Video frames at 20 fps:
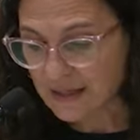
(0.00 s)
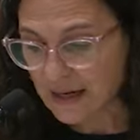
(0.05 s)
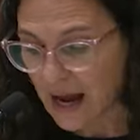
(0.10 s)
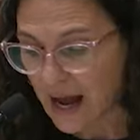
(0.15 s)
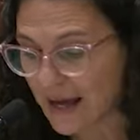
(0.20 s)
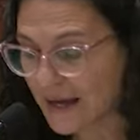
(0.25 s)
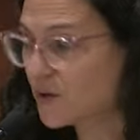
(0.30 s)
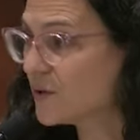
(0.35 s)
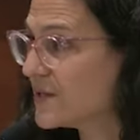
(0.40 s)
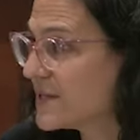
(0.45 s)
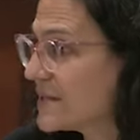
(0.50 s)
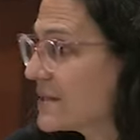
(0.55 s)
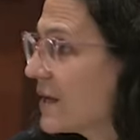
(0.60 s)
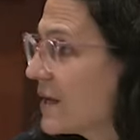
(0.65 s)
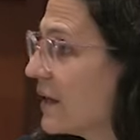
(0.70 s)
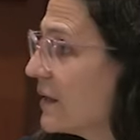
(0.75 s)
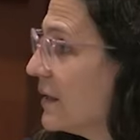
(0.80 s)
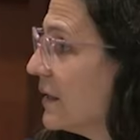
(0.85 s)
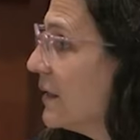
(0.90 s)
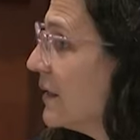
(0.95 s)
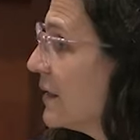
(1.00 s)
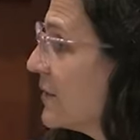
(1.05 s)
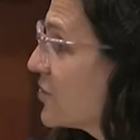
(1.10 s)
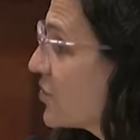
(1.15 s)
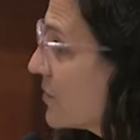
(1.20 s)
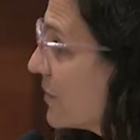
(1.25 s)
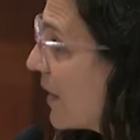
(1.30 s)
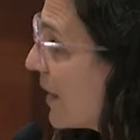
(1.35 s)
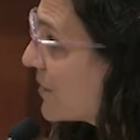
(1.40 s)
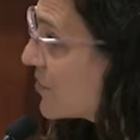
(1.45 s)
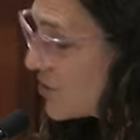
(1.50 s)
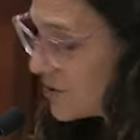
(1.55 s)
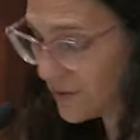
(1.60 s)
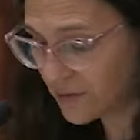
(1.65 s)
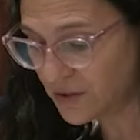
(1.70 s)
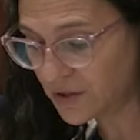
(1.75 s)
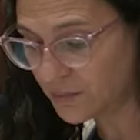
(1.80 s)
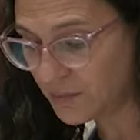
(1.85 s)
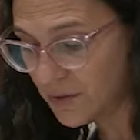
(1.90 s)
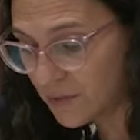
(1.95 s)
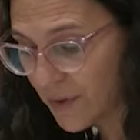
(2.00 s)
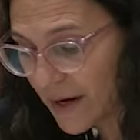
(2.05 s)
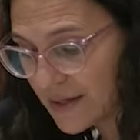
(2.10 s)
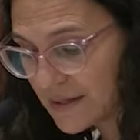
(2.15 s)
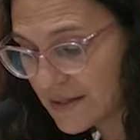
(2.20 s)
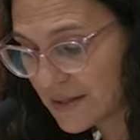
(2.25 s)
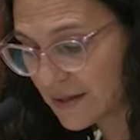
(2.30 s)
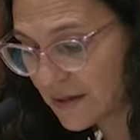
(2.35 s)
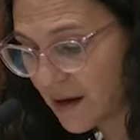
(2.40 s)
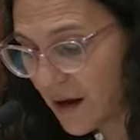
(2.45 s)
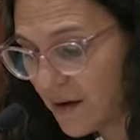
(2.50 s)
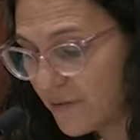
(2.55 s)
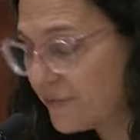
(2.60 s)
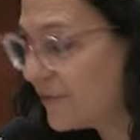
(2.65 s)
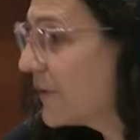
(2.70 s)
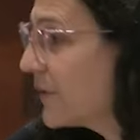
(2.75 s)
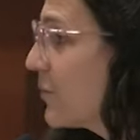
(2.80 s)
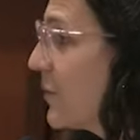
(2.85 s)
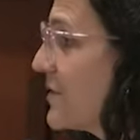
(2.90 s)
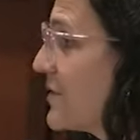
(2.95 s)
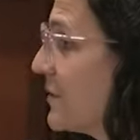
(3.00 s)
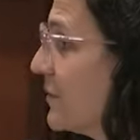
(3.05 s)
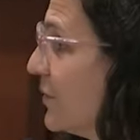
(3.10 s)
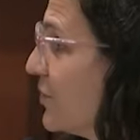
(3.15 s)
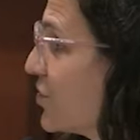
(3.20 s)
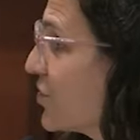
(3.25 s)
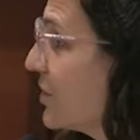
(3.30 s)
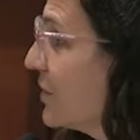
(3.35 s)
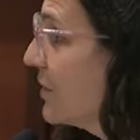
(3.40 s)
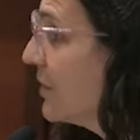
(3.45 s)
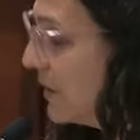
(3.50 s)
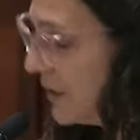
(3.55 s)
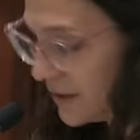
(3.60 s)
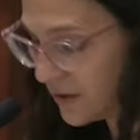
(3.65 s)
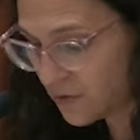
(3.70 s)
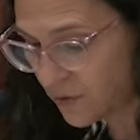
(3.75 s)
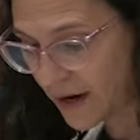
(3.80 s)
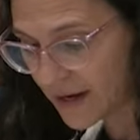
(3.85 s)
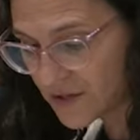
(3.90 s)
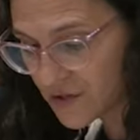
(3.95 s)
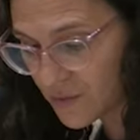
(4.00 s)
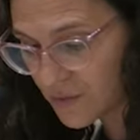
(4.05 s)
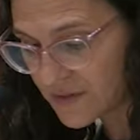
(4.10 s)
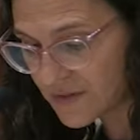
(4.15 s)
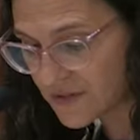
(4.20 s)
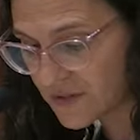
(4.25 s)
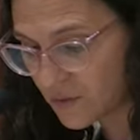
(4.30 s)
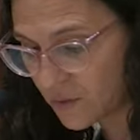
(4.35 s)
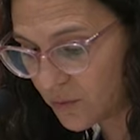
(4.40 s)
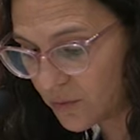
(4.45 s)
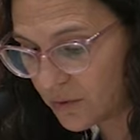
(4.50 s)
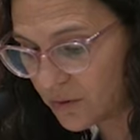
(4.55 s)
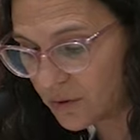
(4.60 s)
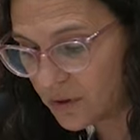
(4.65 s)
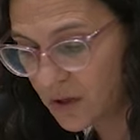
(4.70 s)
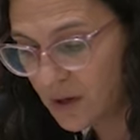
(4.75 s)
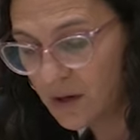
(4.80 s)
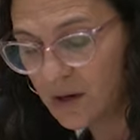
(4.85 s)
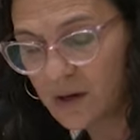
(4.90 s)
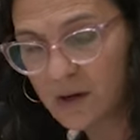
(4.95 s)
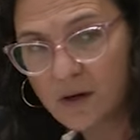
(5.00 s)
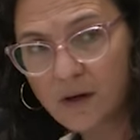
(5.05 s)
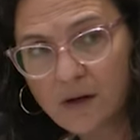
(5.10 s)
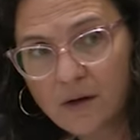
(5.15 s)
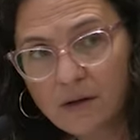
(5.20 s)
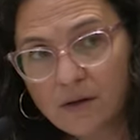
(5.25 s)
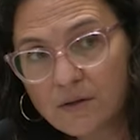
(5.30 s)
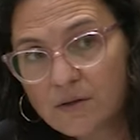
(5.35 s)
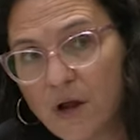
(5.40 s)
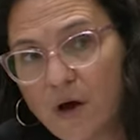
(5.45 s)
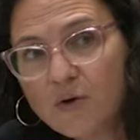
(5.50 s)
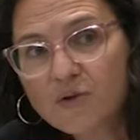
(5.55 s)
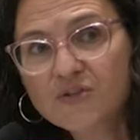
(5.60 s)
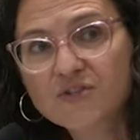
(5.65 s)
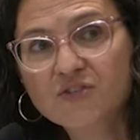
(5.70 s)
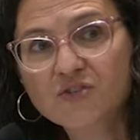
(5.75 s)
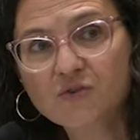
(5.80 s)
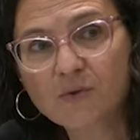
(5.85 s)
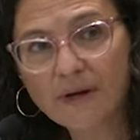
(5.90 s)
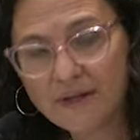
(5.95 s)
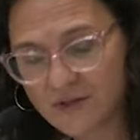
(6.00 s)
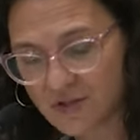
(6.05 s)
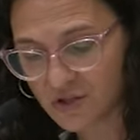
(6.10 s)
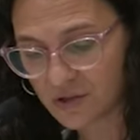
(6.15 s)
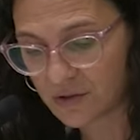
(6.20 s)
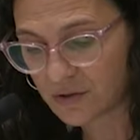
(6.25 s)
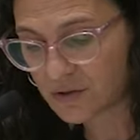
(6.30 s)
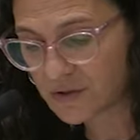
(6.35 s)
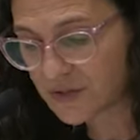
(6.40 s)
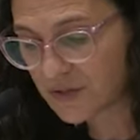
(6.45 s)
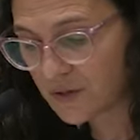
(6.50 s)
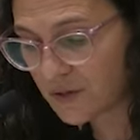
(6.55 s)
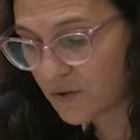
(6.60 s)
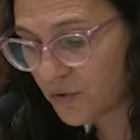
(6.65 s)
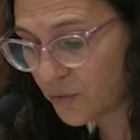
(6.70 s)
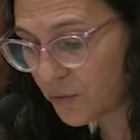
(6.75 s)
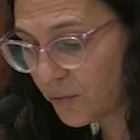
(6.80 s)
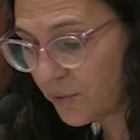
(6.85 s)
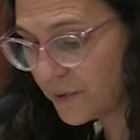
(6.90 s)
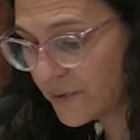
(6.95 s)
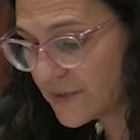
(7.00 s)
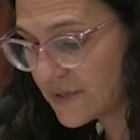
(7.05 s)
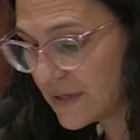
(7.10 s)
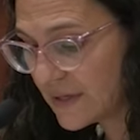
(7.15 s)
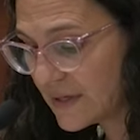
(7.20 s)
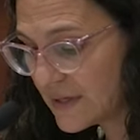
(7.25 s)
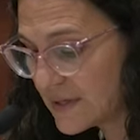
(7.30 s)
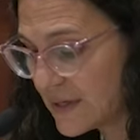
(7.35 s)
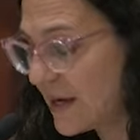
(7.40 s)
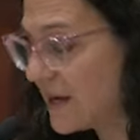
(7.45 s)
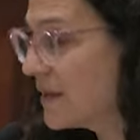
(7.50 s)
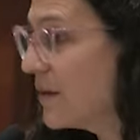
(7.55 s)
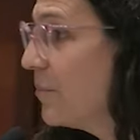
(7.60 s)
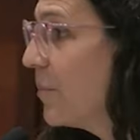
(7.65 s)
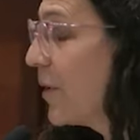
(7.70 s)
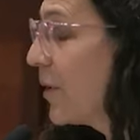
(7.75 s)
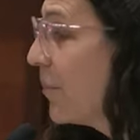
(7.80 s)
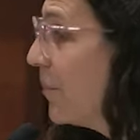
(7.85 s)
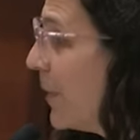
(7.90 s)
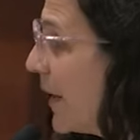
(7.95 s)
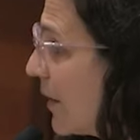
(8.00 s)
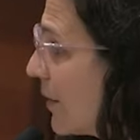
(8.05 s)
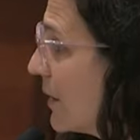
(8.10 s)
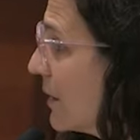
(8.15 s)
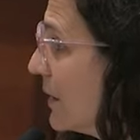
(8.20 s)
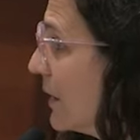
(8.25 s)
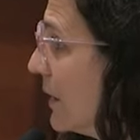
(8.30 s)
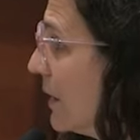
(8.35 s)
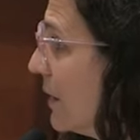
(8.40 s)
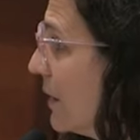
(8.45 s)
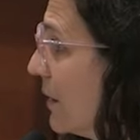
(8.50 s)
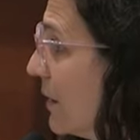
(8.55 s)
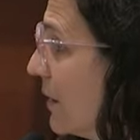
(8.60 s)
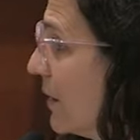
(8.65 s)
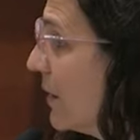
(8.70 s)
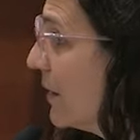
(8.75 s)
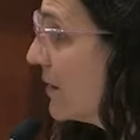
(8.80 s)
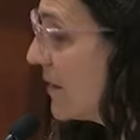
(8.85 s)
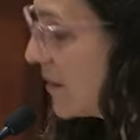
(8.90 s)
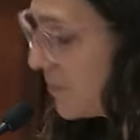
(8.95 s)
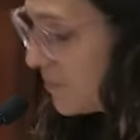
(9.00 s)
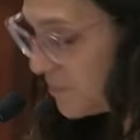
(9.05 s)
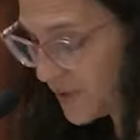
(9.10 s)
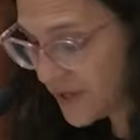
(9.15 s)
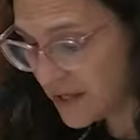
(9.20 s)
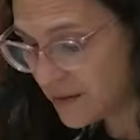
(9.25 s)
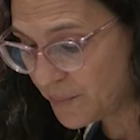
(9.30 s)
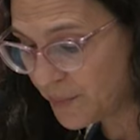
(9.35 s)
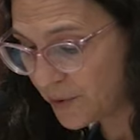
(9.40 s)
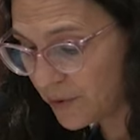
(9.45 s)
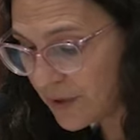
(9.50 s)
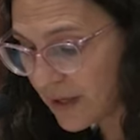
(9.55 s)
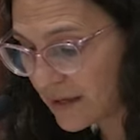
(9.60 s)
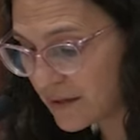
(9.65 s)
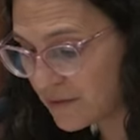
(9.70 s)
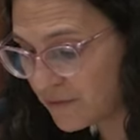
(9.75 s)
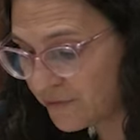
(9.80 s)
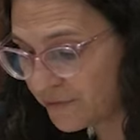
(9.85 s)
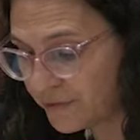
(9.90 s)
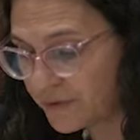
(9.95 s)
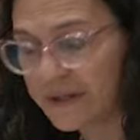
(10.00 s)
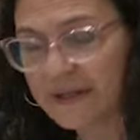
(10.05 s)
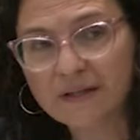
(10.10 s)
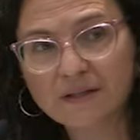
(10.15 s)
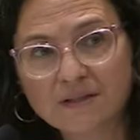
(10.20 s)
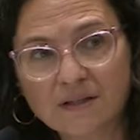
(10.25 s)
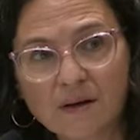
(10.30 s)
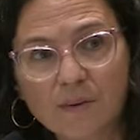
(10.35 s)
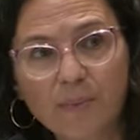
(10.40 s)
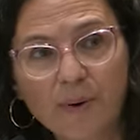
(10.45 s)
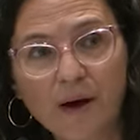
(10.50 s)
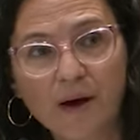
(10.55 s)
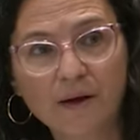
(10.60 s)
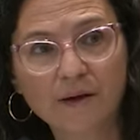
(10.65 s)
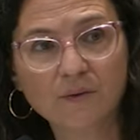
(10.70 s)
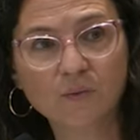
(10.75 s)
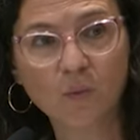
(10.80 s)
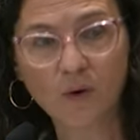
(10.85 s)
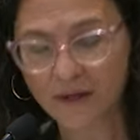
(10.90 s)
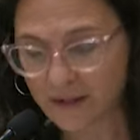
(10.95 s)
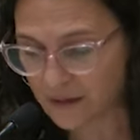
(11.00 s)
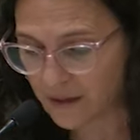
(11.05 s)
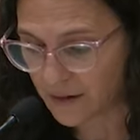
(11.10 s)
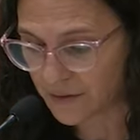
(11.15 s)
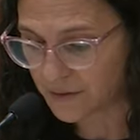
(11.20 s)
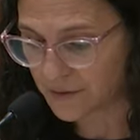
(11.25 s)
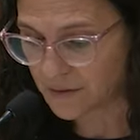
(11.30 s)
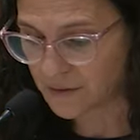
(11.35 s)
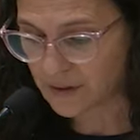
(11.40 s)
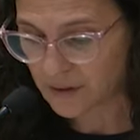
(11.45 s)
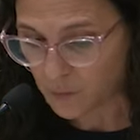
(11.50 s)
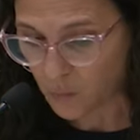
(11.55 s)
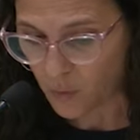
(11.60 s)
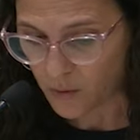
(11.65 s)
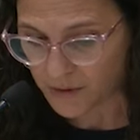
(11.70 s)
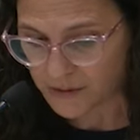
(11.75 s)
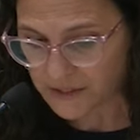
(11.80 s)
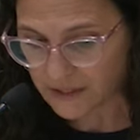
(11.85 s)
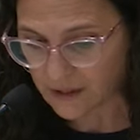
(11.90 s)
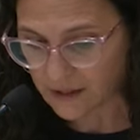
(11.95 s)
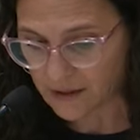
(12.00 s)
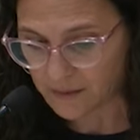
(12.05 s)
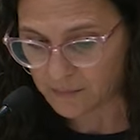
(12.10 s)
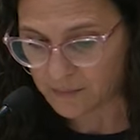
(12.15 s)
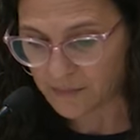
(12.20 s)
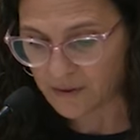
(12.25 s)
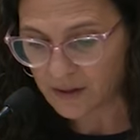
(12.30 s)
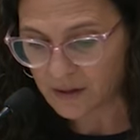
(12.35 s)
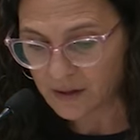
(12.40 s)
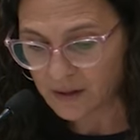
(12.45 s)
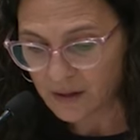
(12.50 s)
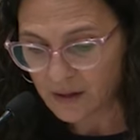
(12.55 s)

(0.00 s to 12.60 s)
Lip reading: that I, who studied international human rights and conflict resolution in graduate school, no stranger to the cruelties and the barbarity that people can inflict upon one another in wartime,